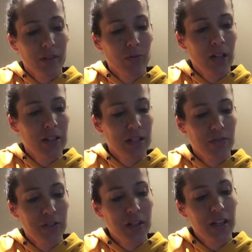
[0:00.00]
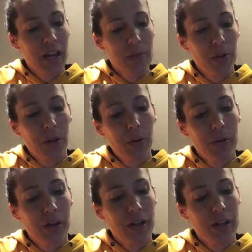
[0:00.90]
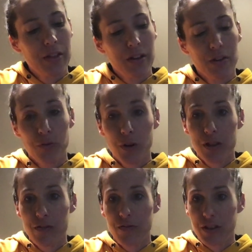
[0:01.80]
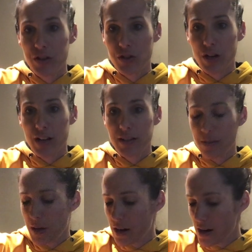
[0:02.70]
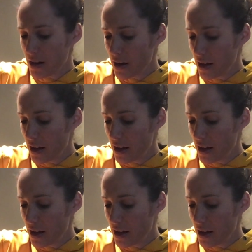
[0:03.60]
relative to the capo on the 4th and 5th strings up here.